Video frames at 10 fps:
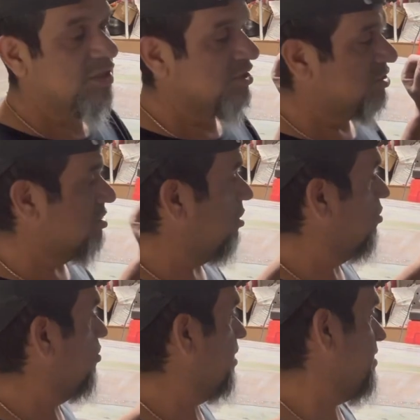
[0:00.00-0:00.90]
So
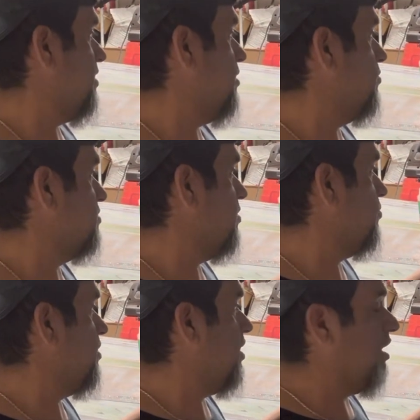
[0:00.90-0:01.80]
what I did was I
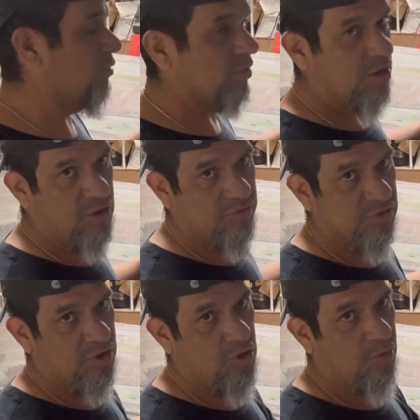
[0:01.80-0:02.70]
went ahead and went over
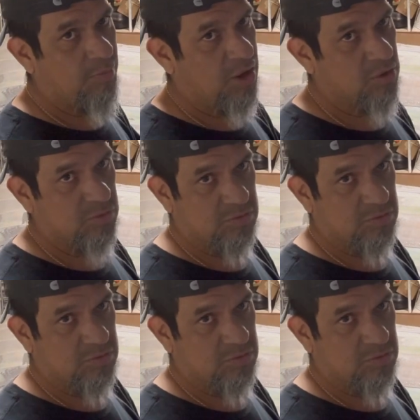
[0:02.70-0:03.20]
the whole boat,